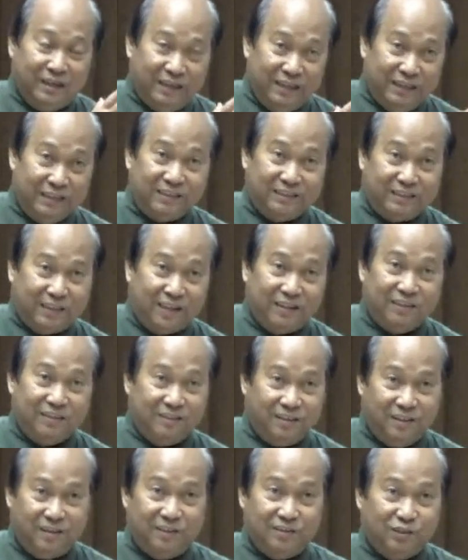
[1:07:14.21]

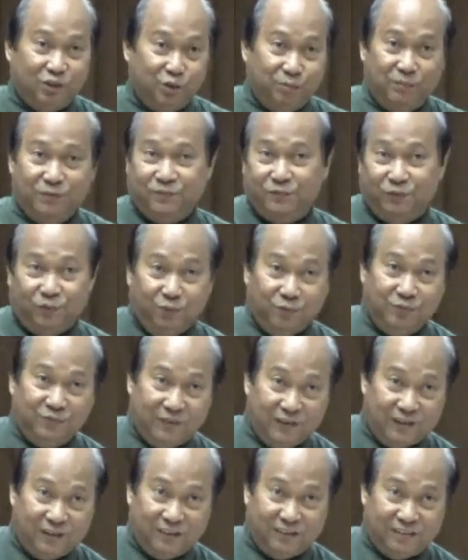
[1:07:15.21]
intended to be
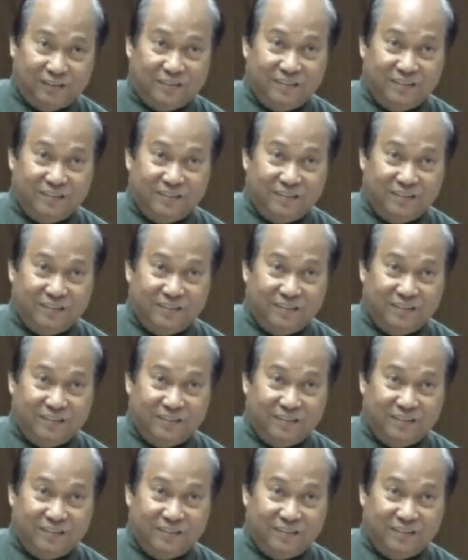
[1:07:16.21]
fulfilled?